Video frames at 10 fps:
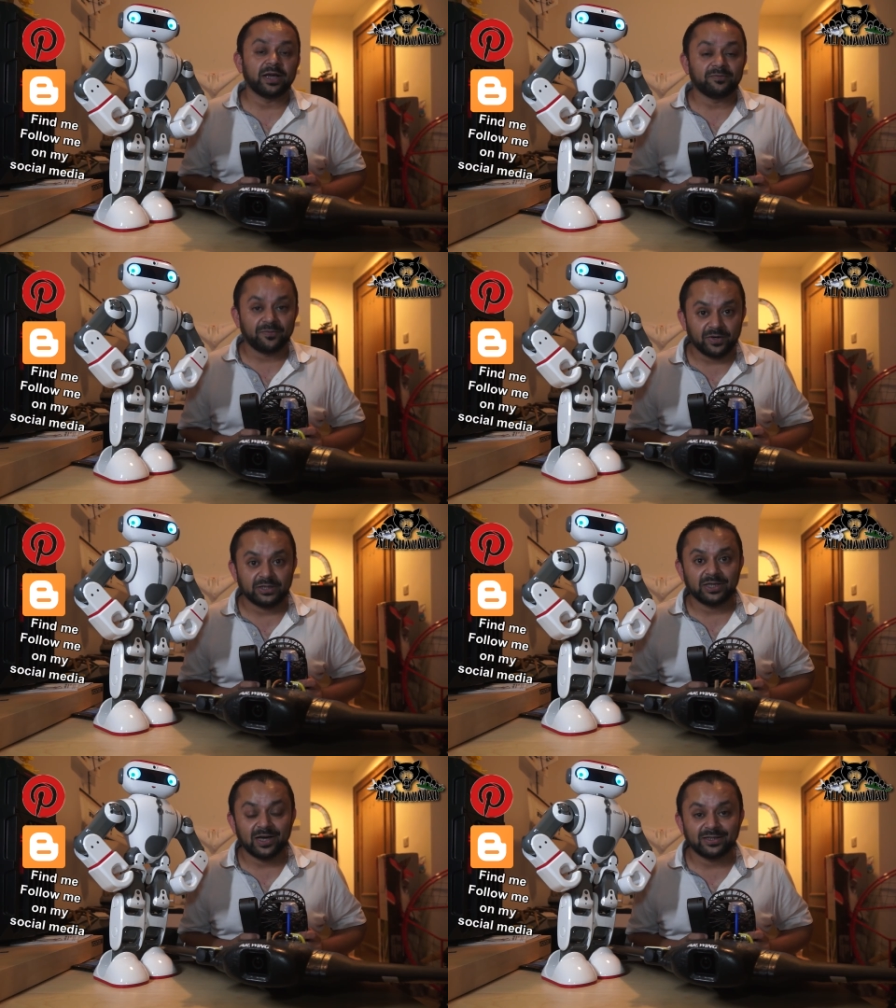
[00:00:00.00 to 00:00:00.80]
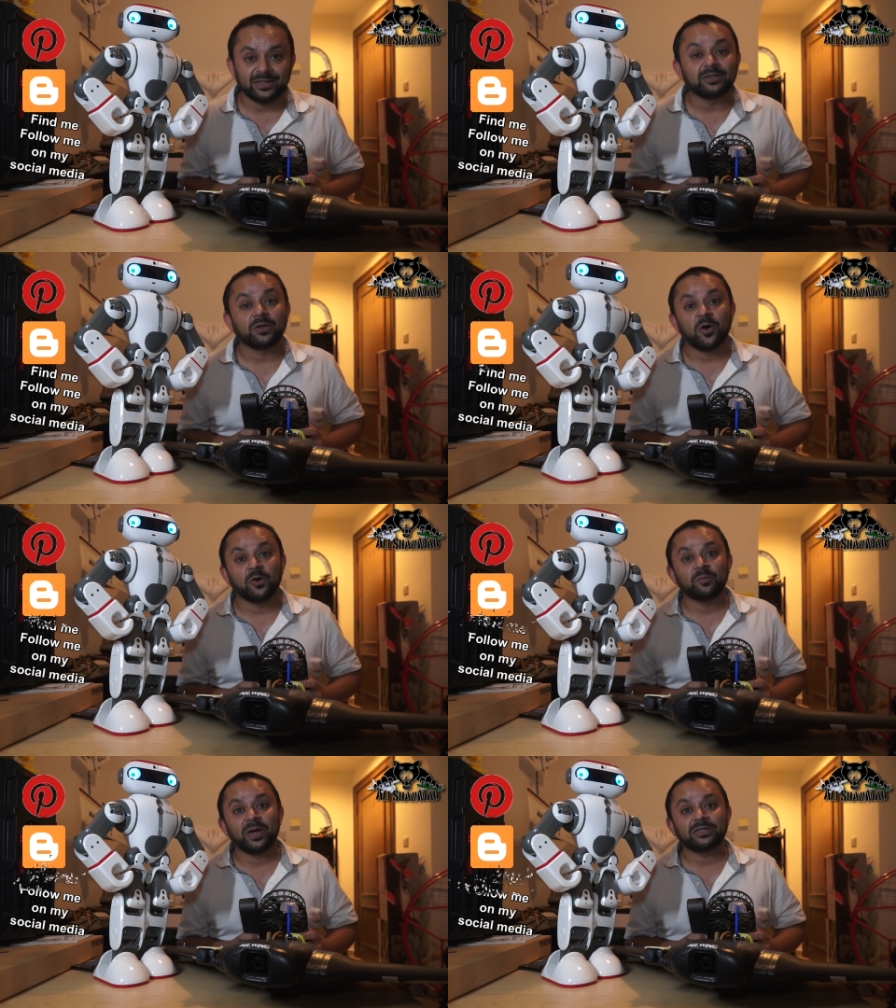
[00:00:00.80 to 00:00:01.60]
and fresh content
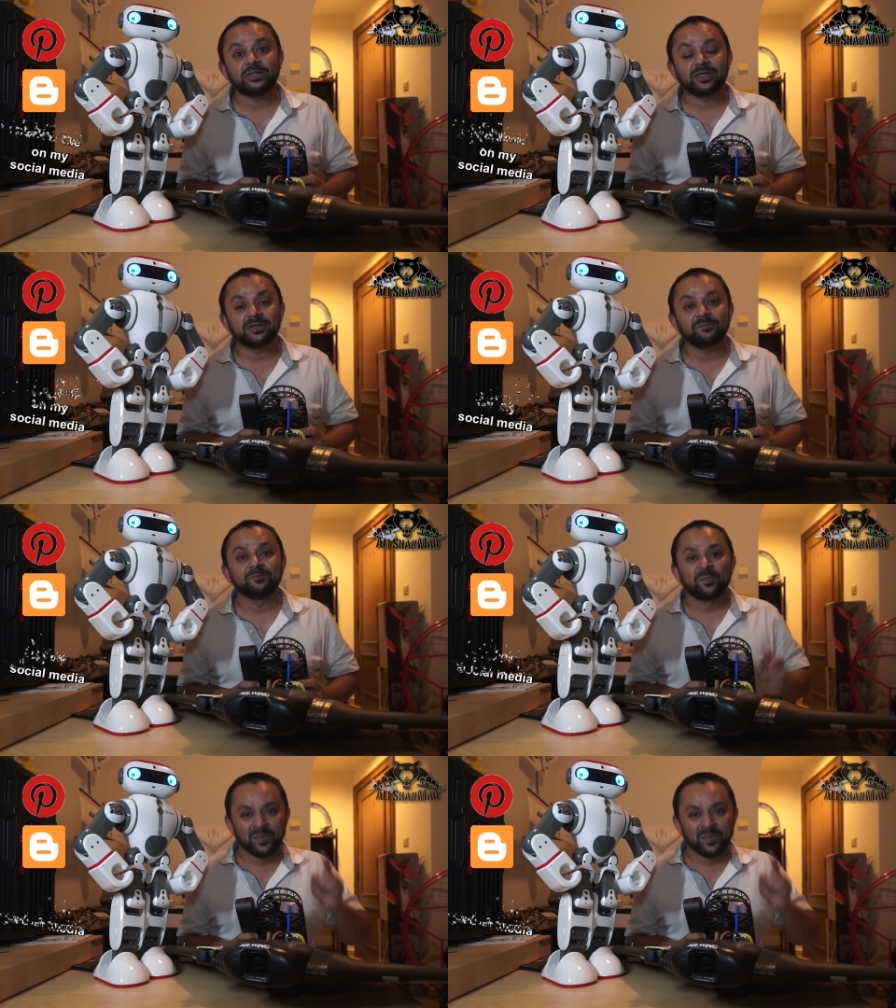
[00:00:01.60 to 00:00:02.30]
on my channel